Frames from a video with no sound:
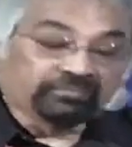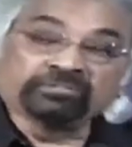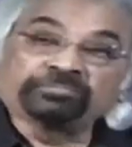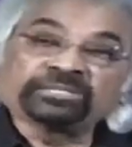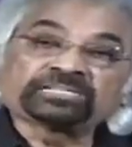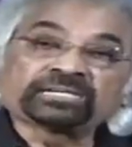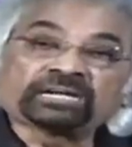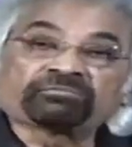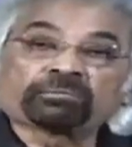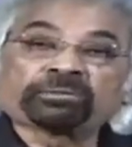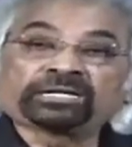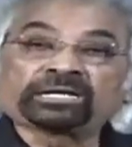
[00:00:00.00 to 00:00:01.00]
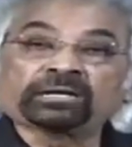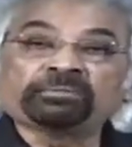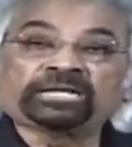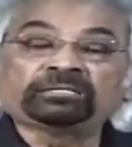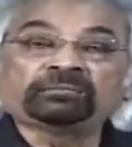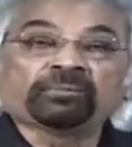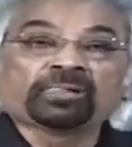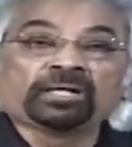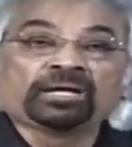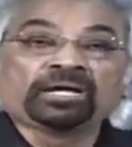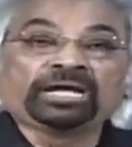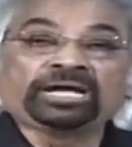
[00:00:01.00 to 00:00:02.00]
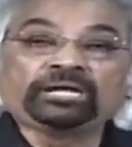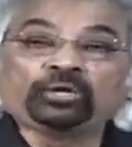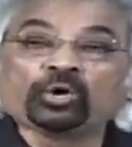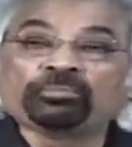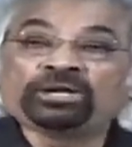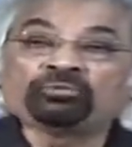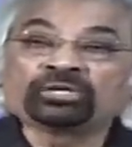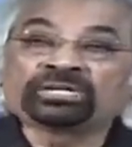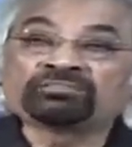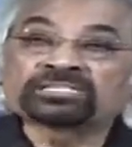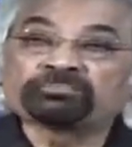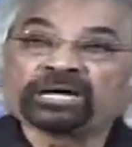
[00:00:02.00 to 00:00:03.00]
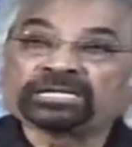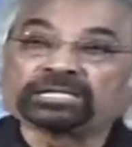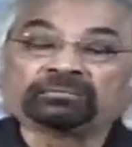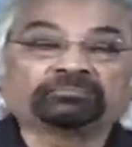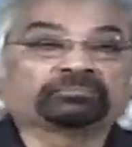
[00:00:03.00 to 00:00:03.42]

VP Singh government came in and nobody would give us money.